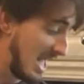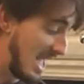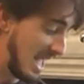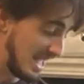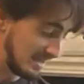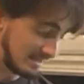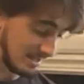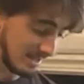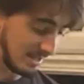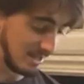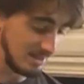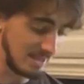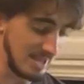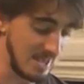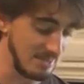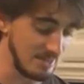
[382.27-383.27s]
And
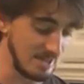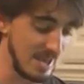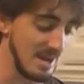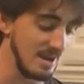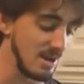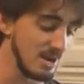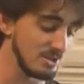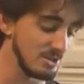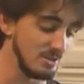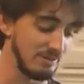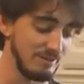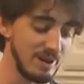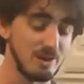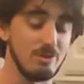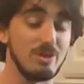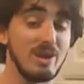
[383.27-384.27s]
the antioxidant
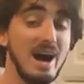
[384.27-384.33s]
value,